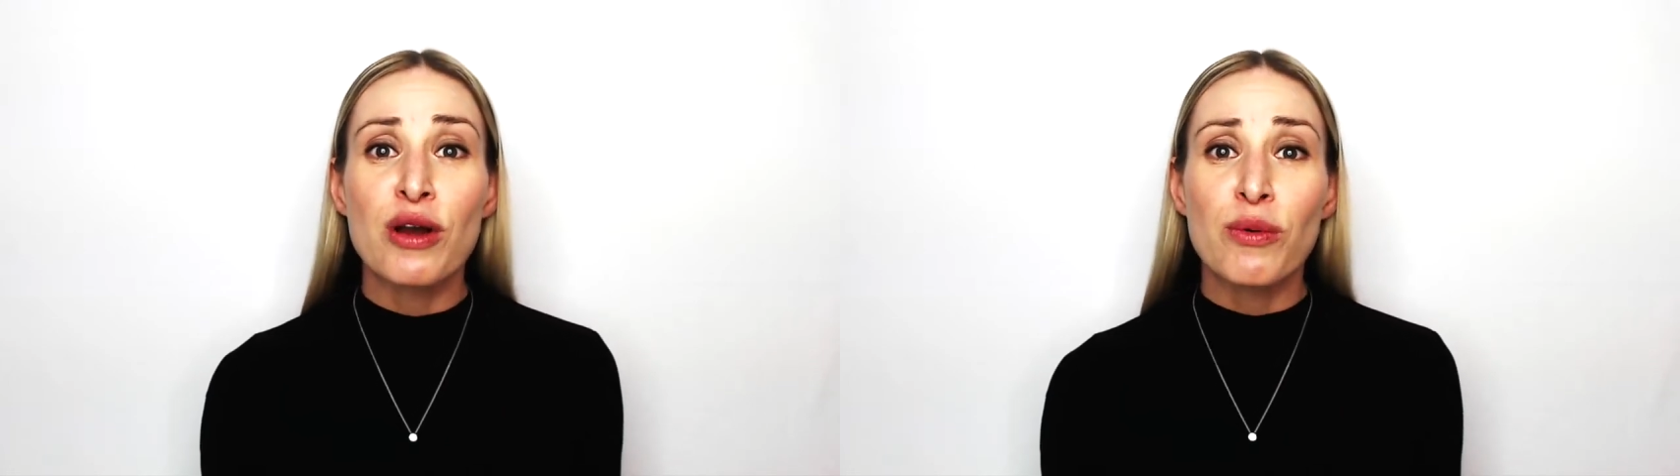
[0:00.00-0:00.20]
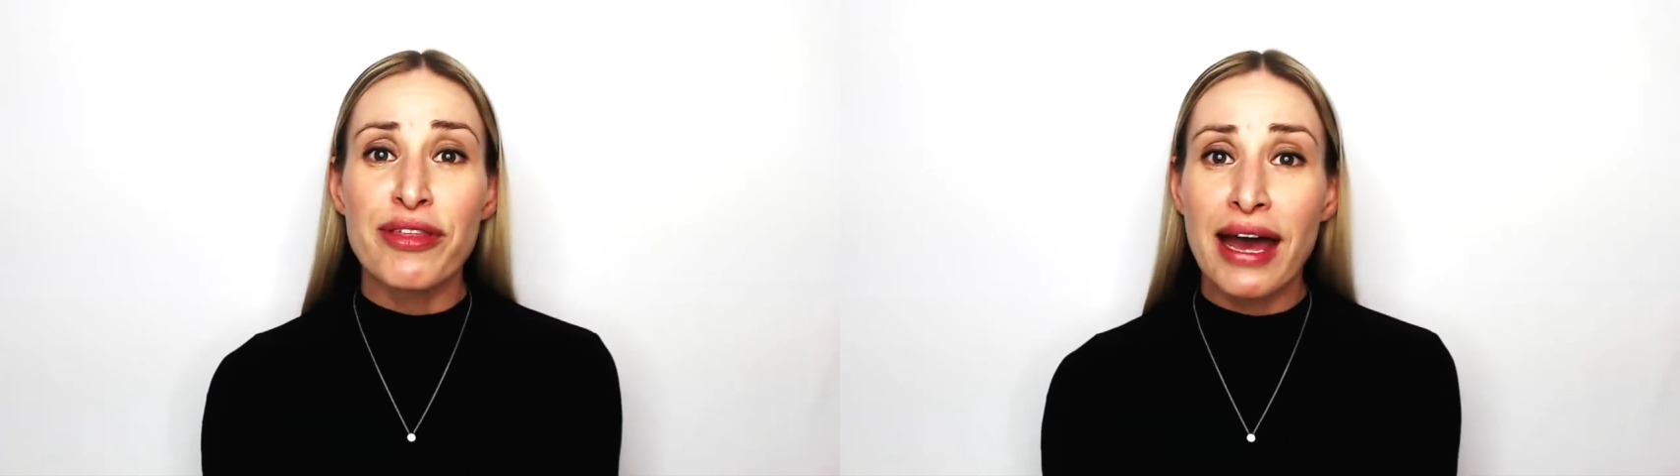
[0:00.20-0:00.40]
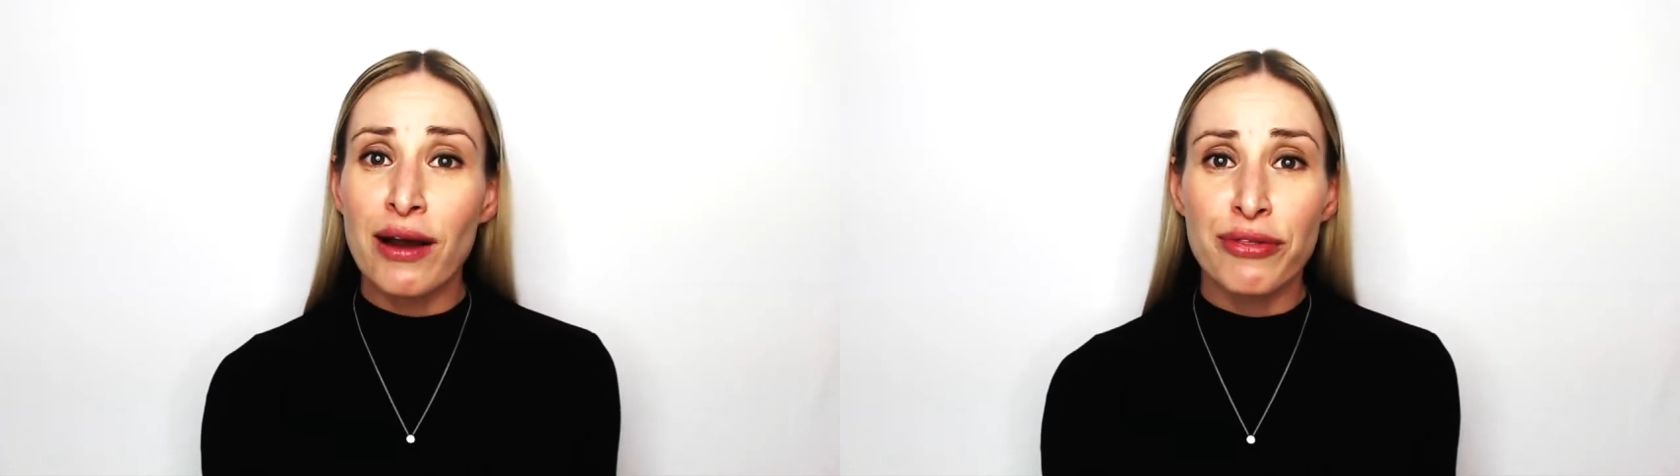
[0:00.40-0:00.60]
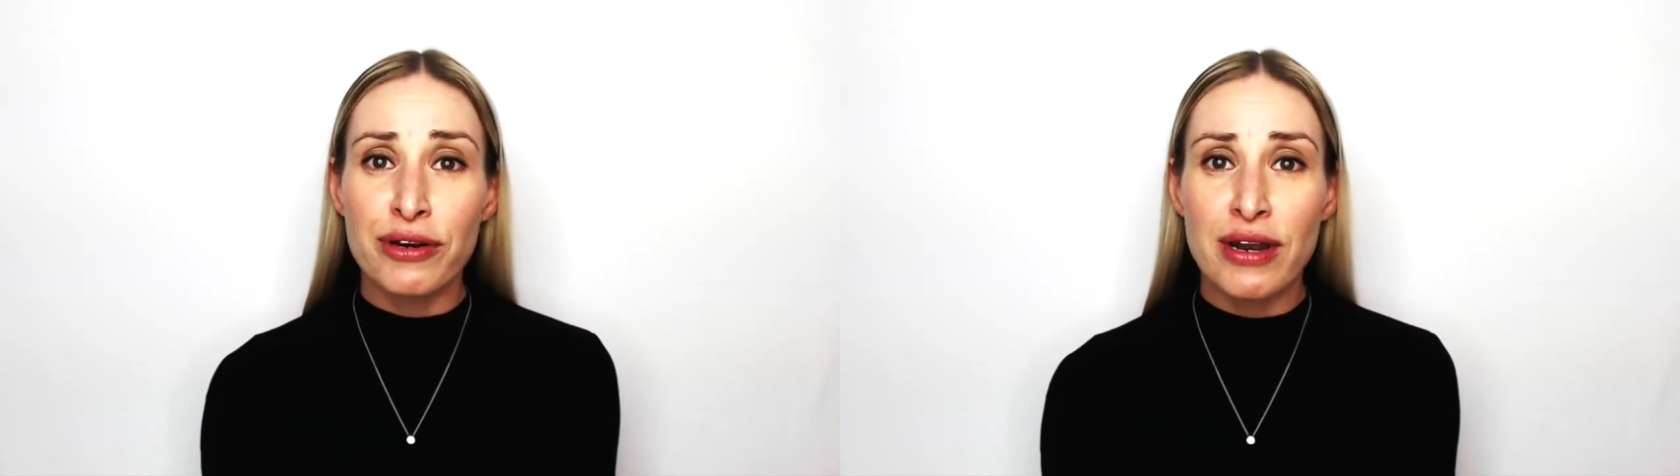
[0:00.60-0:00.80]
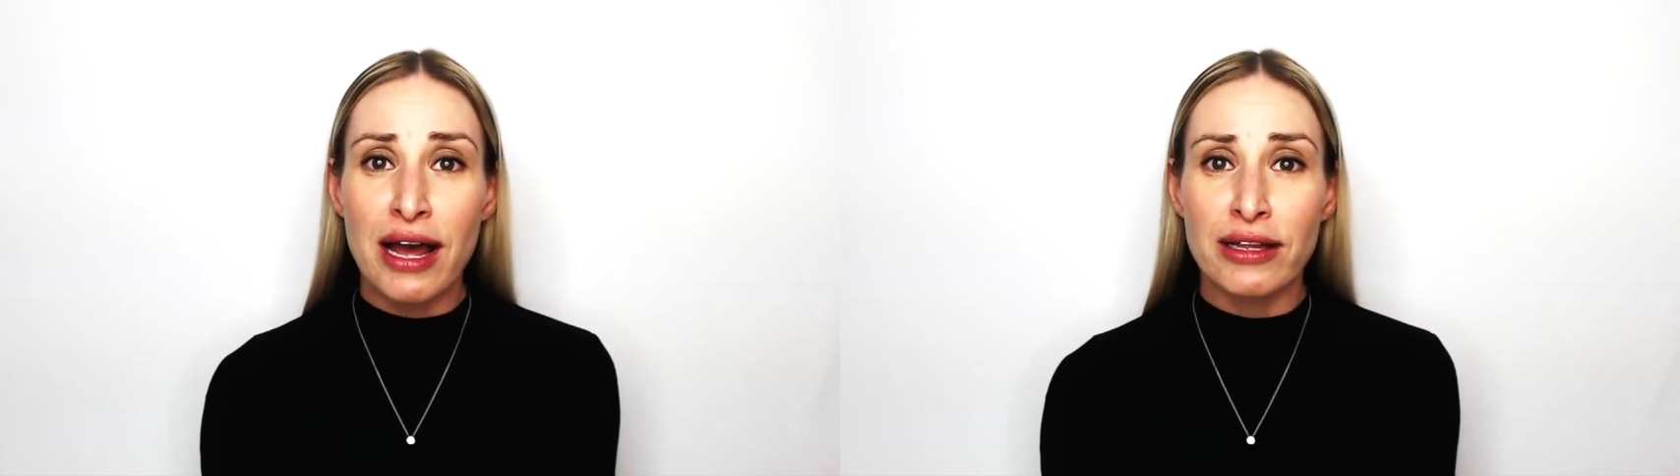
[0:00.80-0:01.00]
without
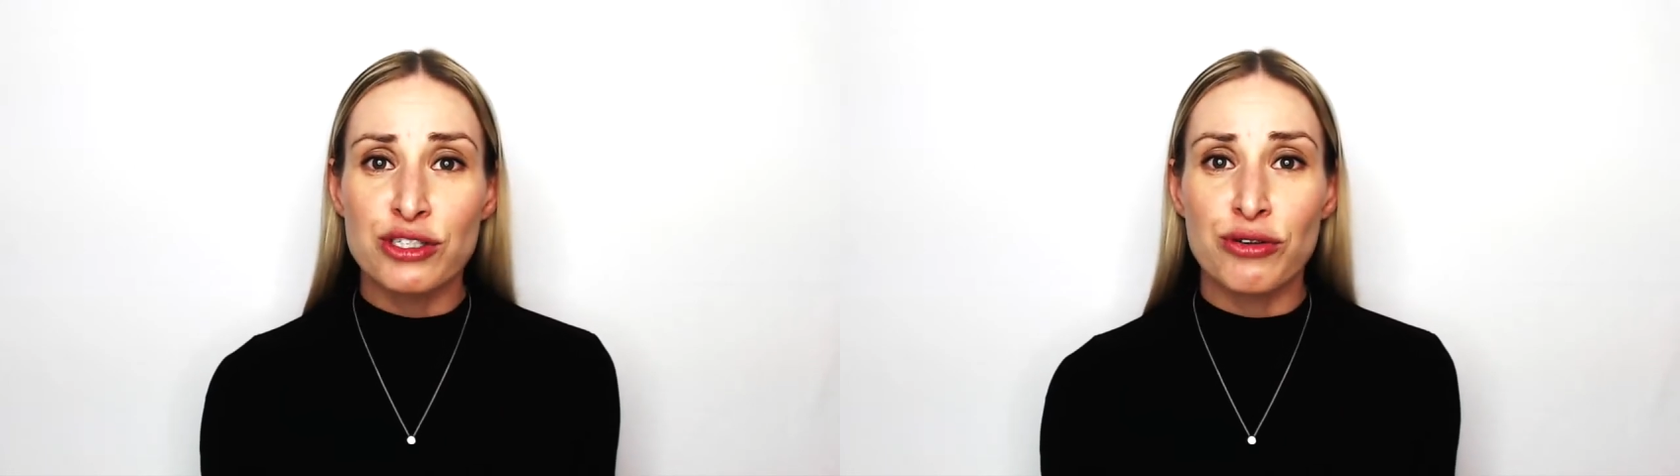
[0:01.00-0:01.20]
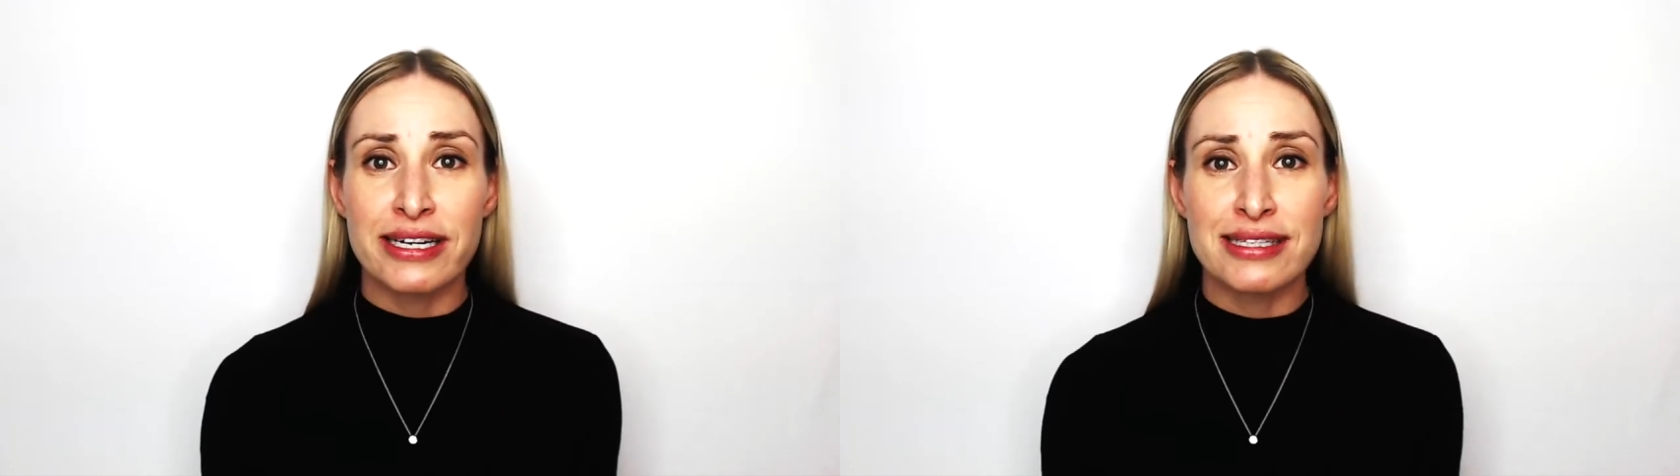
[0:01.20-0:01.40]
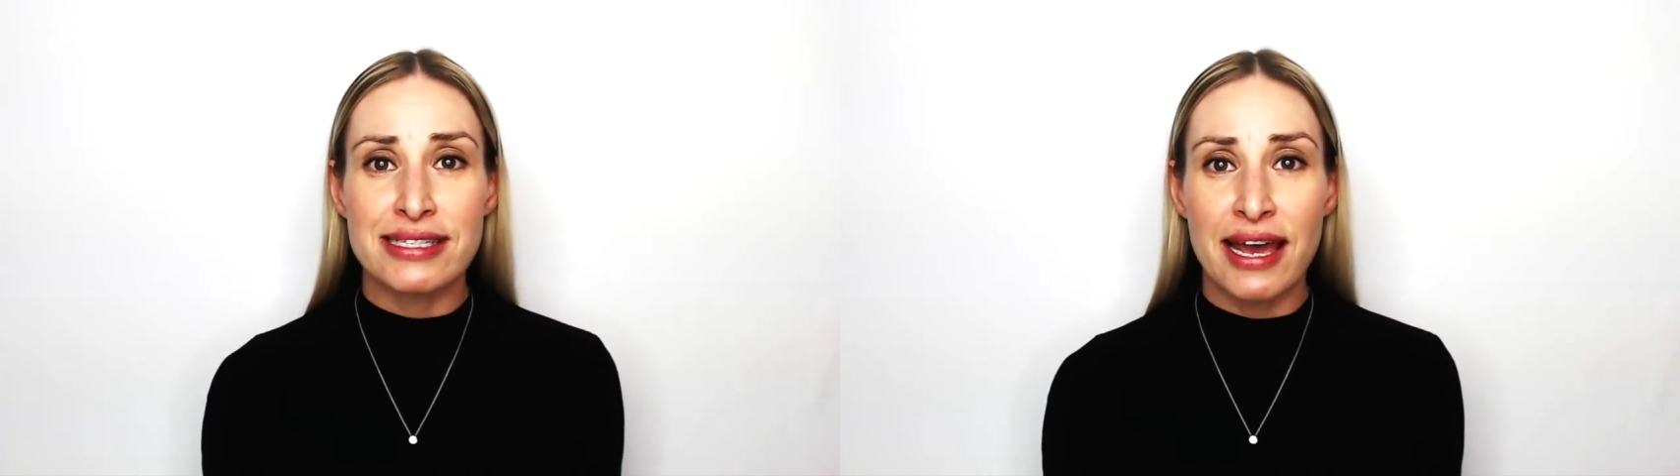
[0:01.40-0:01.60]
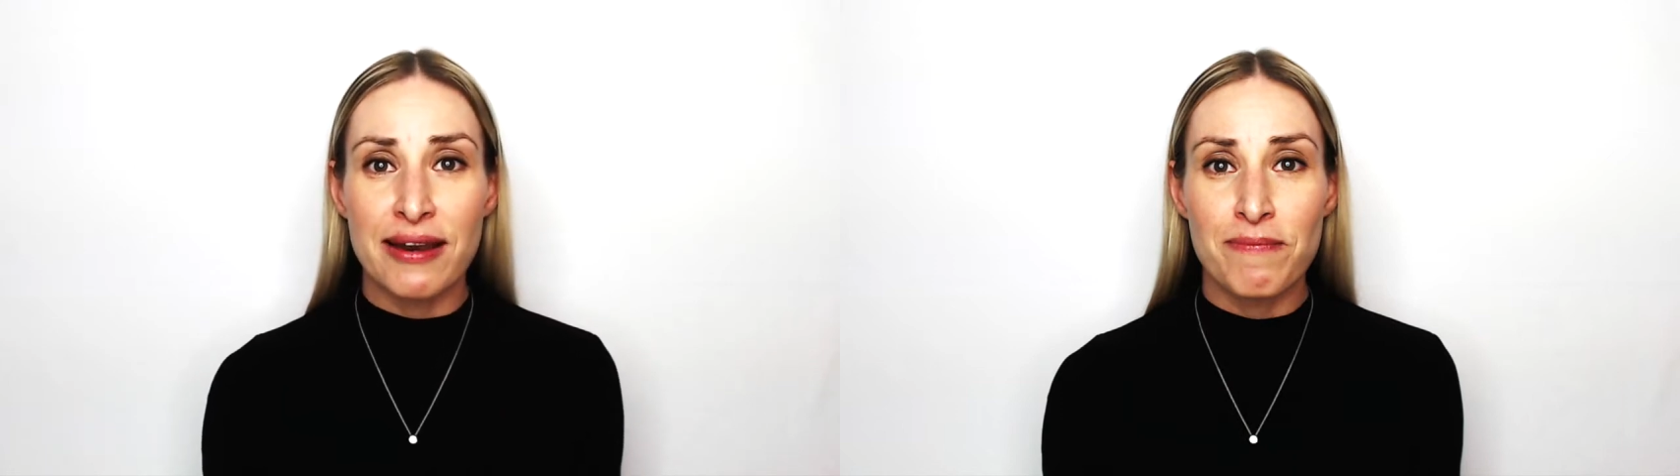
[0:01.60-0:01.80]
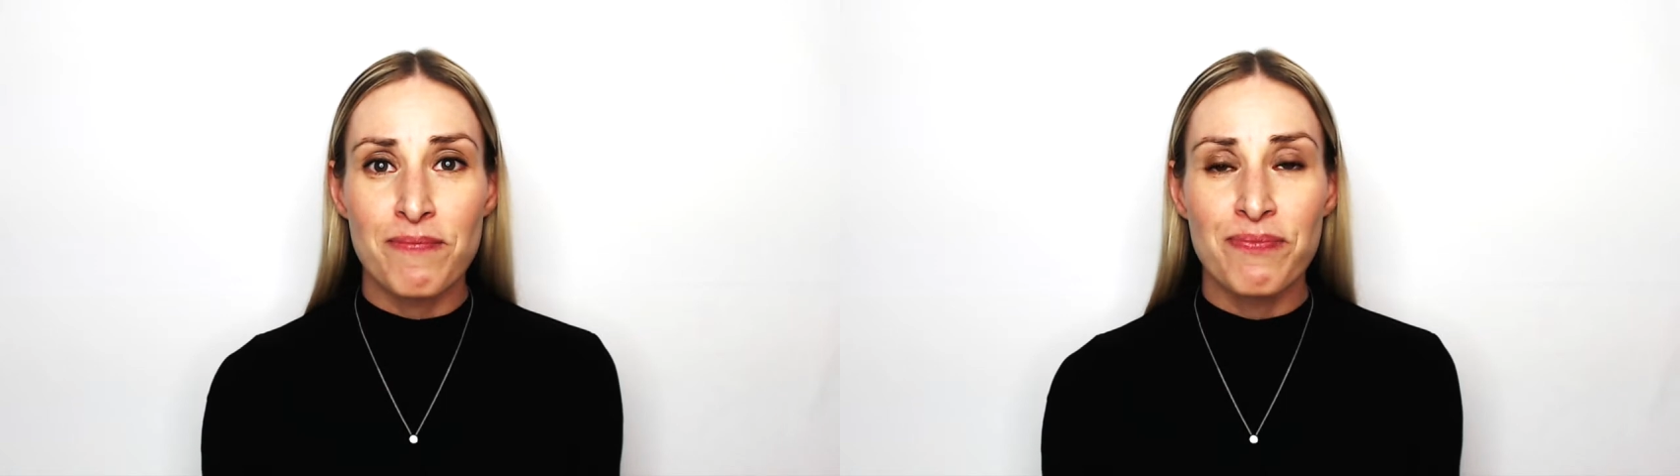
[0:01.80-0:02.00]
their knowledge or consent.